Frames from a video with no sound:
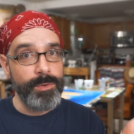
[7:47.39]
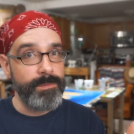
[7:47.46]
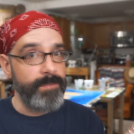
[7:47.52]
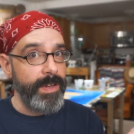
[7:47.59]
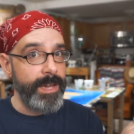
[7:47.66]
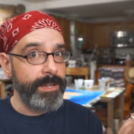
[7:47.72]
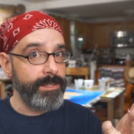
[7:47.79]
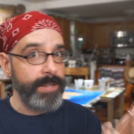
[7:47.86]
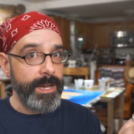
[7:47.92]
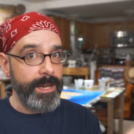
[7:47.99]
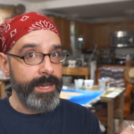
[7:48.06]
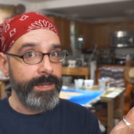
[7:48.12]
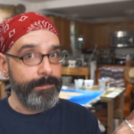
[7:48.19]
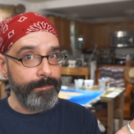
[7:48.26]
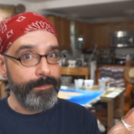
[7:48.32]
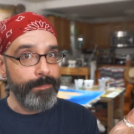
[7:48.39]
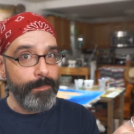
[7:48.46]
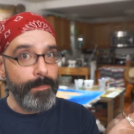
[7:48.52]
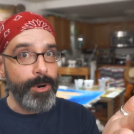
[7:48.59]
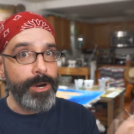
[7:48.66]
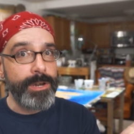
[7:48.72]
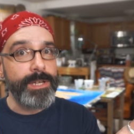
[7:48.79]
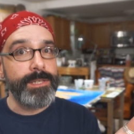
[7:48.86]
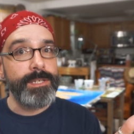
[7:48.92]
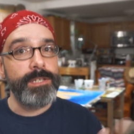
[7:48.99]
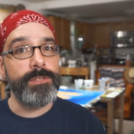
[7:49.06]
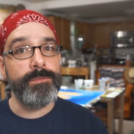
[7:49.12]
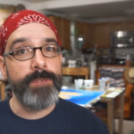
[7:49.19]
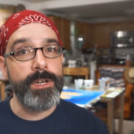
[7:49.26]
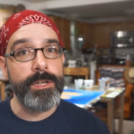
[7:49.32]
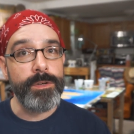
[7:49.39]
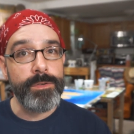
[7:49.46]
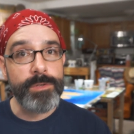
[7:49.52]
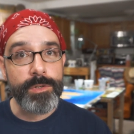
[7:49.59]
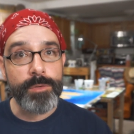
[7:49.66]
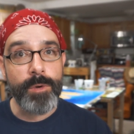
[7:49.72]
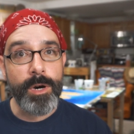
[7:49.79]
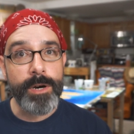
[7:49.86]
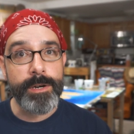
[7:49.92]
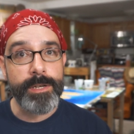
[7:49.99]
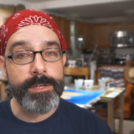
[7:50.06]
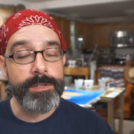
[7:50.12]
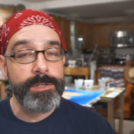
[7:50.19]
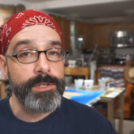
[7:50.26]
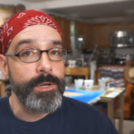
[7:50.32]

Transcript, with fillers: In fact, I market these videos to artists.